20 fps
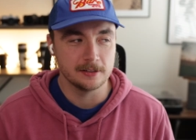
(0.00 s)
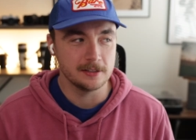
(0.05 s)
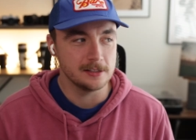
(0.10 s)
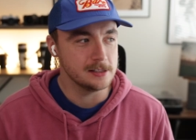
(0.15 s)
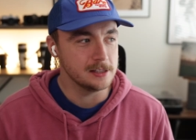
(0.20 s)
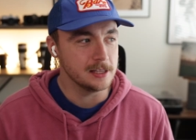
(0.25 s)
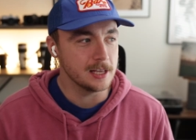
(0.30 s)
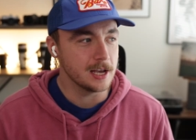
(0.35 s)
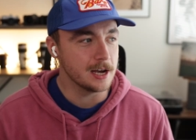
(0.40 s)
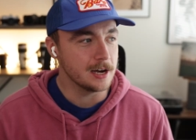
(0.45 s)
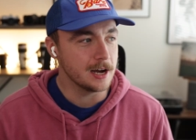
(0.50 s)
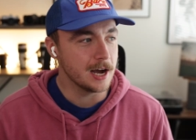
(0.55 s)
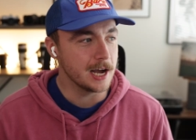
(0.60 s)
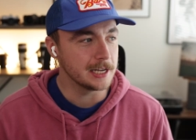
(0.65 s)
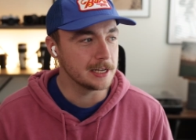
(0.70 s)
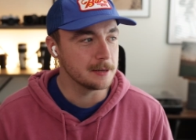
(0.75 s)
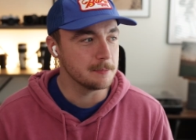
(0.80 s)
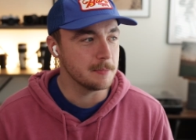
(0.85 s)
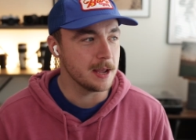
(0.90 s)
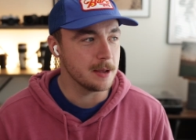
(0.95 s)
Yeah, I
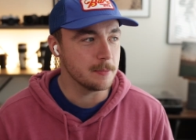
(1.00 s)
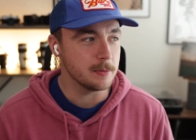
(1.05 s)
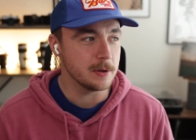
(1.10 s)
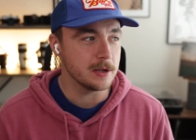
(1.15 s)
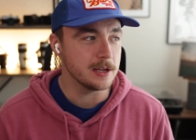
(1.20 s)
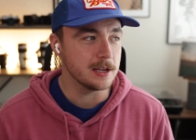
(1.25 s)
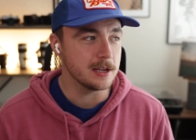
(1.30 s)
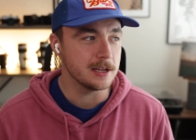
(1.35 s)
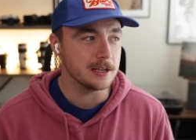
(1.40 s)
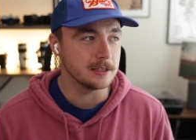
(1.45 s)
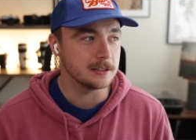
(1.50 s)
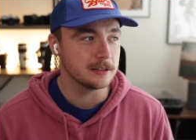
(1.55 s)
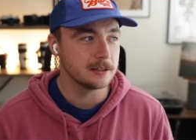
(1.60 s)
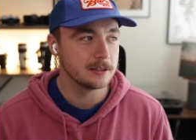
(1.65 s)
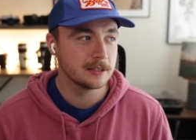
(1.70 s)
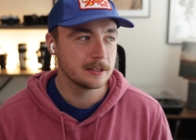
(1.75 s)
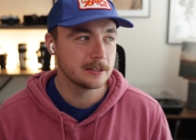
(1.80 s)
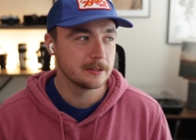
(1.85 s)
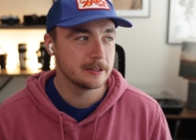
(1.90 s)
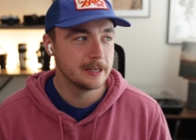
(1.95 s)
can maybe
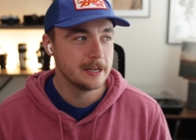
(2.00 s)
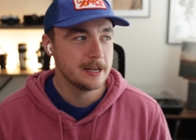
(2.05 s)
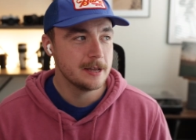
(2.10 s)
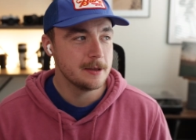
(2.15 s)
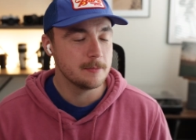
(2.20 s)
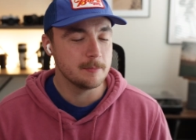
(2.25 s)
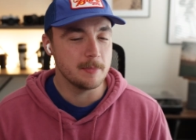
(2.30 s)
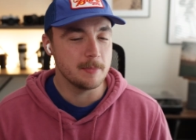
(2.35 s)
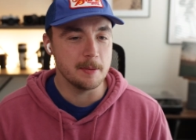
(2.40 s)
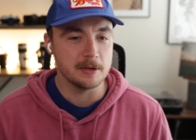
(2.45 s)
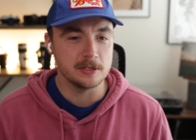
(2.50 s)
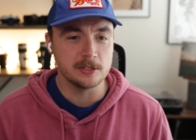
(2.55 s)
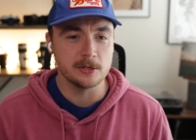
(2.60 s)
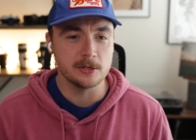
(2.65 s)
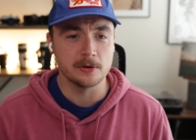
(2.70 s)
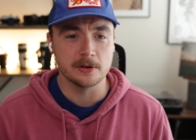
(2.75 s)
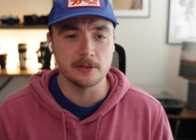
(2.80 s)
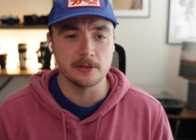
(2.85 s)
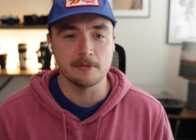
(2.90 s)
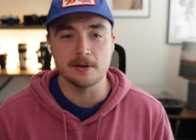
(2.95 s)
maybe two
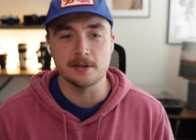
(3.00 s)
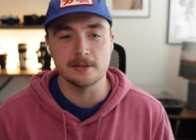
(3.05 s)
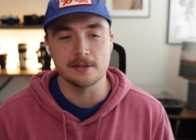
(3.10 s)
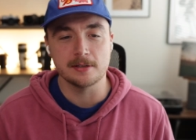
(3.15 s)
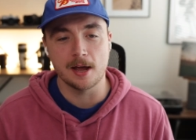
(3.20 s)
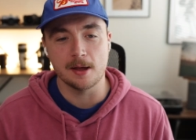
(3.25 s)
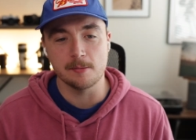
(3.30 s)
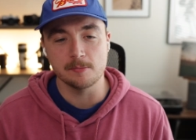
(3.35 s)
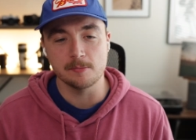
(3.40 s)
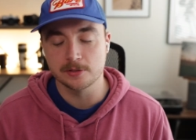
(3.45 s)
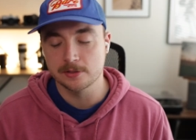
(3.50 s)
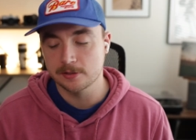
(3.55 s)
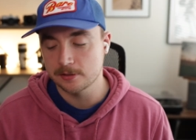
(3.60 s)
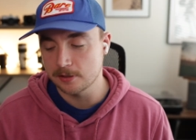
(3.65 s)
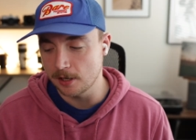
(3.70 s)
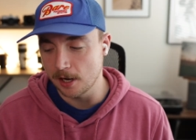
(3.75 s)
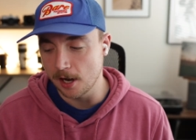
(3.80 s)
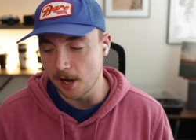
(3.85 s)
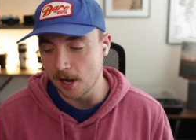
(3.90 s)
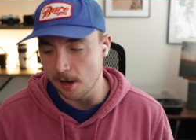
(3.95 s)
or three times
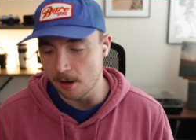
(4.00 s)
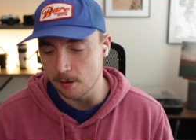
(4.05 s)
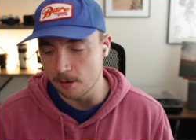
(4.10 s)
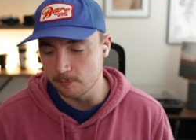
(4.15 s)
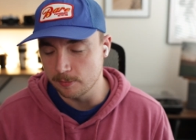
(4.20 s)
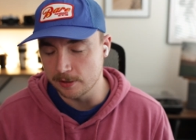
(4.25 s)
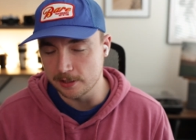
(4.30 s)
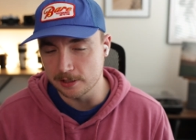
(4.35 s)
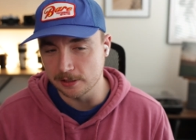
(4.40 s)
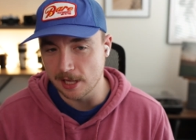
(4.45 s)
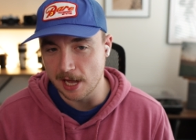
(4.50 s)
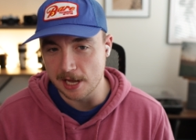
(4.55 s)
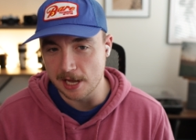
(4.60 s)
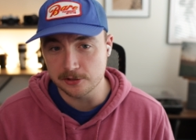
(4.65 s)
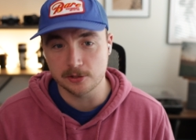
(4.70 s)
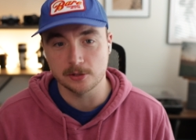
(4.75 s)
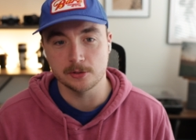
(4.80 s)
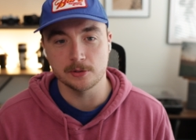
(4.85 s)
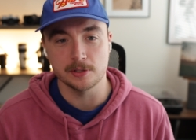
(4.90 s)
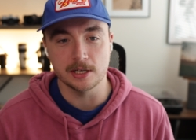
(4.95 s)
um, in the last
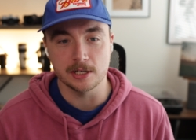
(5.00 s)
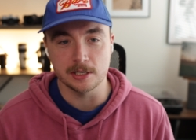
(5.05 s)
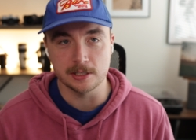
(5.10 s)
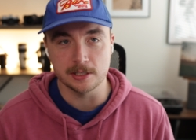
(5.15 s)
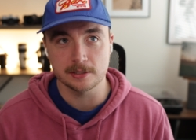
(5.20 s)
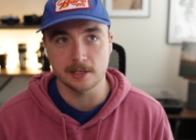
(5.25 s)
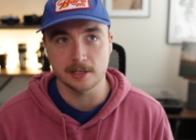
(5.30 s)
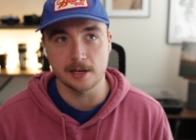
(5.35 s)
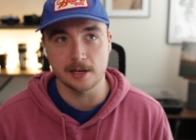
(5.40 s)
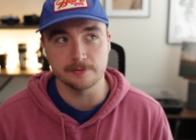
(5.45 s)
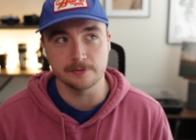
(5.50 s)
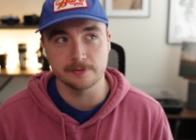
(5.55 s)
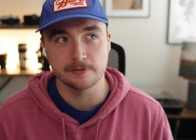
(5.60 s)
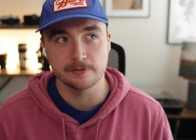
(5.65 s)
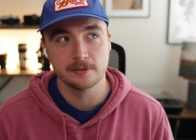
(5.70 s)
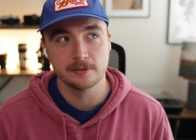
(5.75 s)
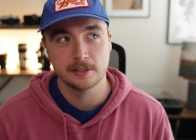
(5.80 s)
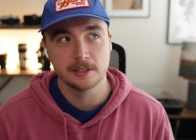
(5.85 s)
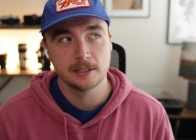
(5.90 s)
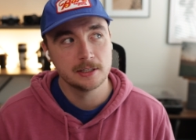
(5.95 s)
two years have
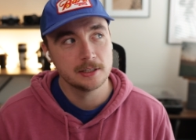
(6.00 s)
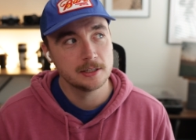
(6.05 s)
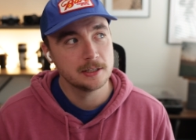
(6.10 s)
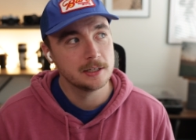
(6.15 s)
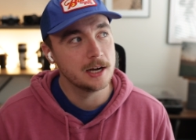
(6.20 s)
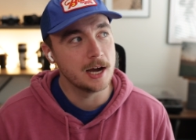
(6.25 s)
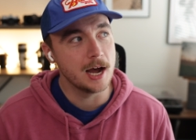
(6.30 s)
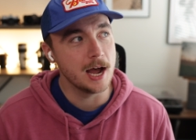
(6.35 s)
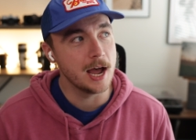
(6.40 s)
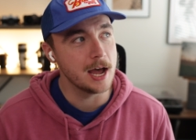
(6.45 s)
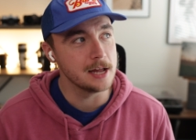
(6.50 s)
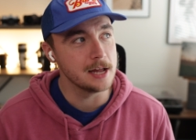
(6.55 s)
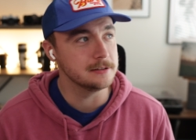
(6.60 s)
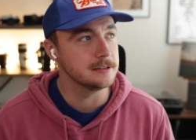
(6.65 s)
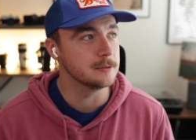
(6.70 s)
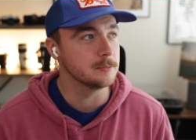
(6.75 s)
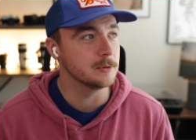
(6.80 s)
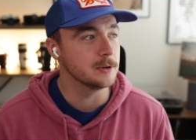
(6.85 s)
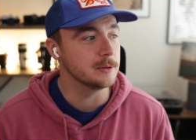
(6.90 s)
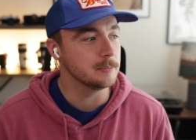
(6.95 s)
I had
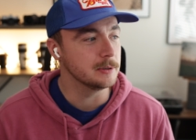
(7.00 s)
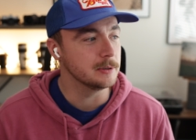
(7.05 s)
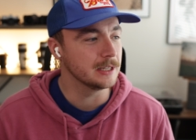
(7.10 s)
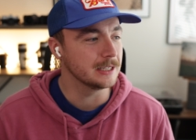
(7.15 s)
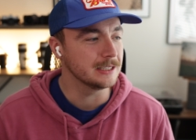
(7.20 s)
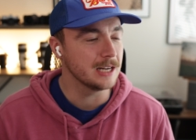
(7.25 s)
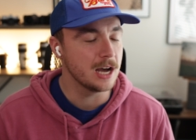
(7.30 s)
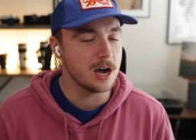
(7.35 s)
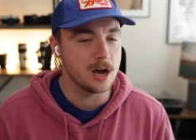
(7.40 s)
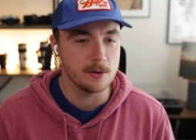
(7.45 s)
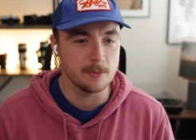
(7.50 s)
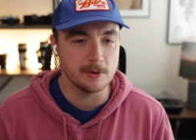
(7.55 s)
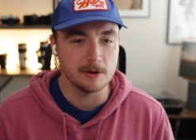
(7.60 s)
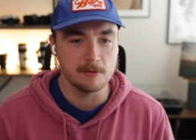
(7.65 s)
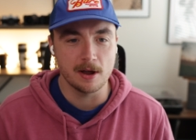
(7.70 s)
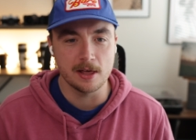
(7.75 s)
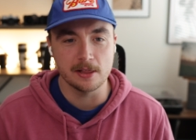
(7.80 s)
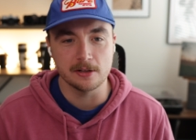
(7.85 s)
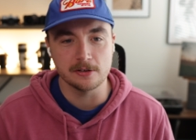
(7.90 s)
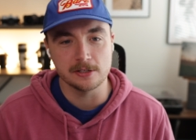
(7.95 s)
someone be like, "No, we'd
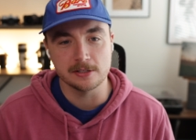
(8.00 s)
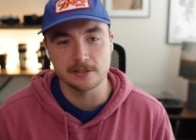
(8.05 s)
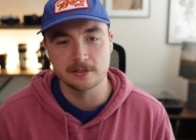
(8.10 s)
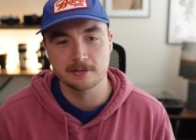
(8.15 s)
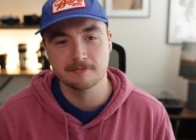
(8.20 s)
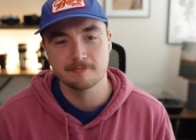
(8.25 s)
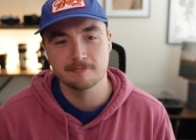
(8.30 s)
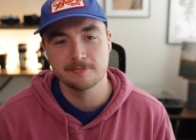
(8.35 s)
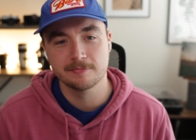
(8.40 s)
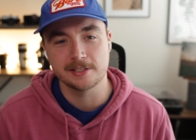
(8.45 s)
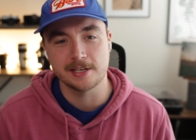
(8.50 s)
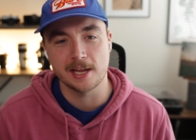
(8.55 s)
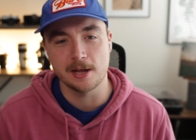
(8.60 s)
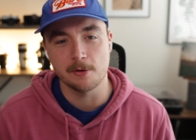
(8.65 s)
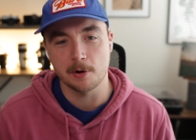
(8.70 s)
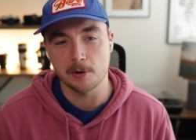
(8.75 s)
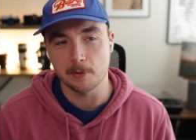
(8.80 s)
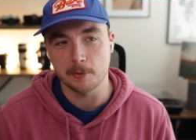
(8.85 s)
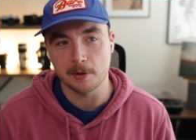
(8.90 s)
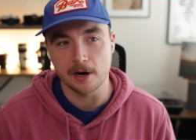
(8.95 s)
rather just stay
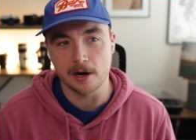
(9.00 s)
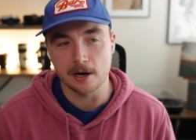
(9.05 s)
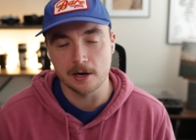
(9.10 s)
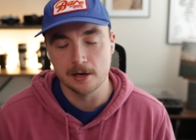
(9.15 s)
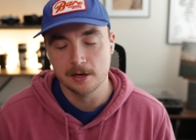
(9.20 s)
where we are."